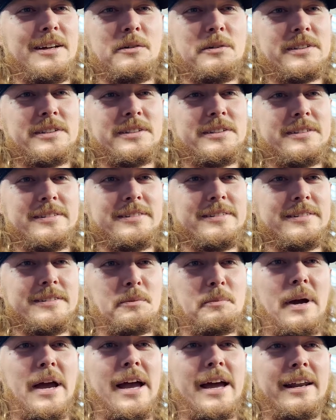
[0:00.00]
was the
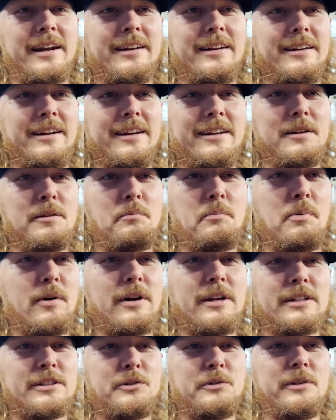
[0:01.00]
man and the
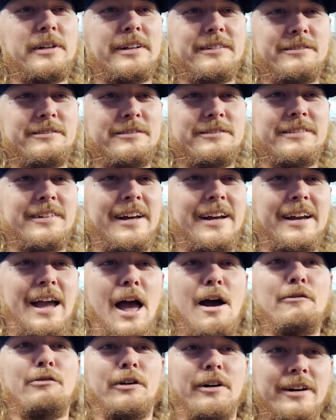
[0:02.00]
prettiest swing, like,
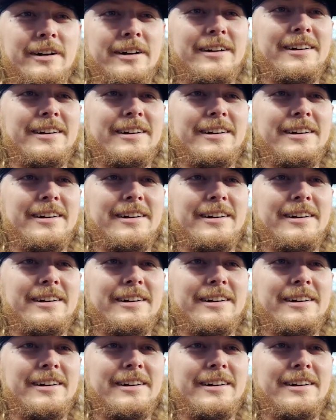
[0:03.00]
ever.